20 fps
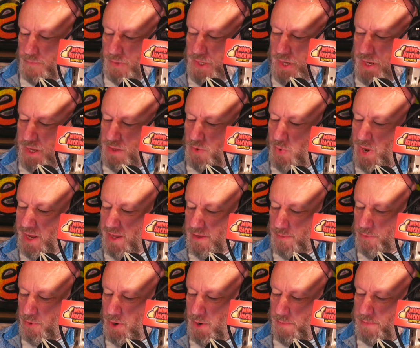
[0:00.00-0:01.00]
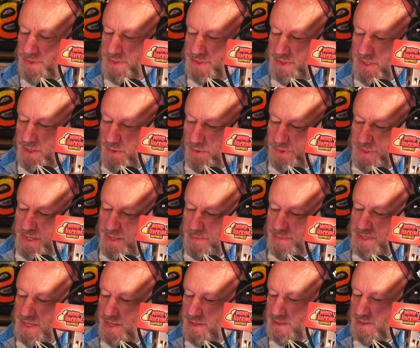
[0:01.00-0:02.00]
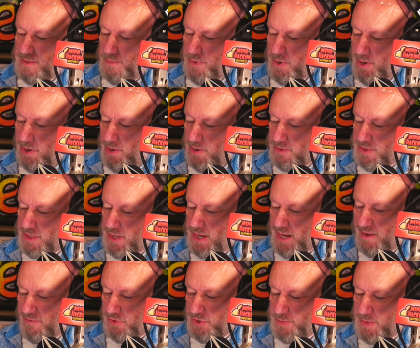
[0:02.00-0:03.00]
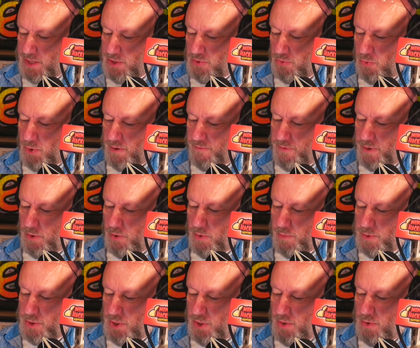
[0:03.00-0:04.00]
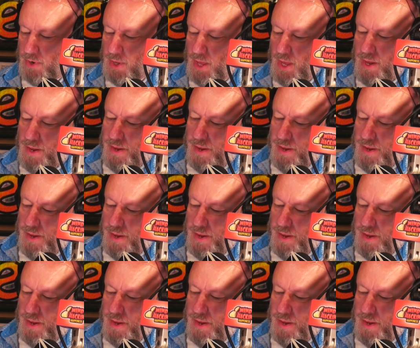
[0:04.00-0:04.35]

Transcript: In the wake of the probe, SEAL Team 10 superiors at Naval Special Warfare Group 2